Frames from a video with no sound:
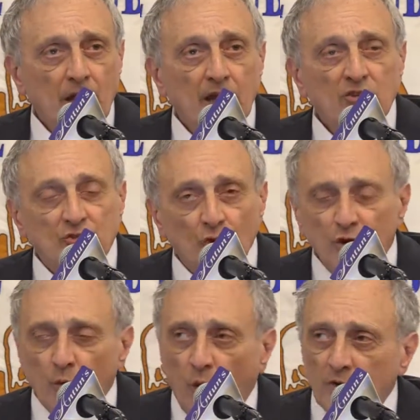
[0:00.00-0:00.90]
He's
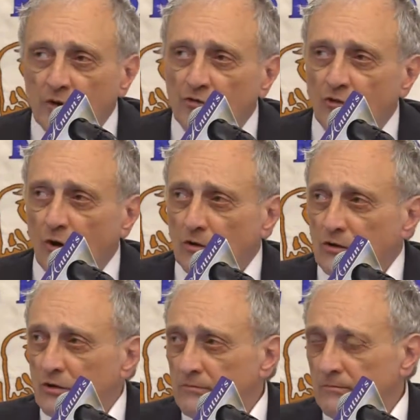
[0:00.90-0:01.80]
31 years old.
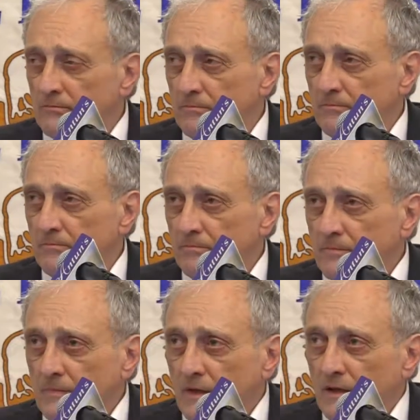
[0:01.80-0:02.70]

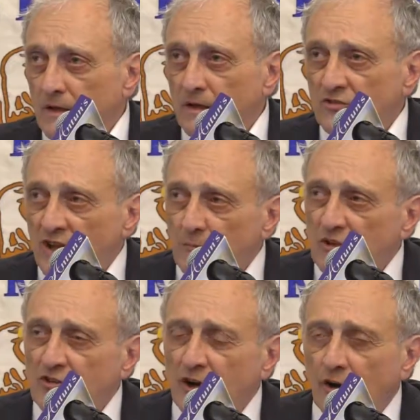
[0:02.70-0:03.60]
His name
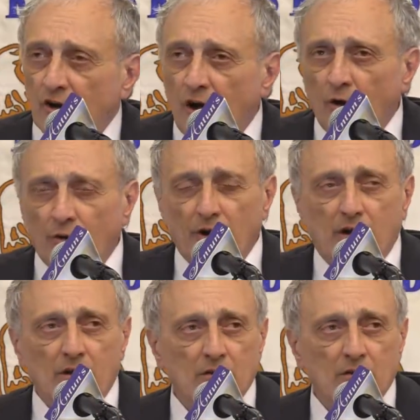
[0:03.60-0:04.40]
is Eric Ulrich.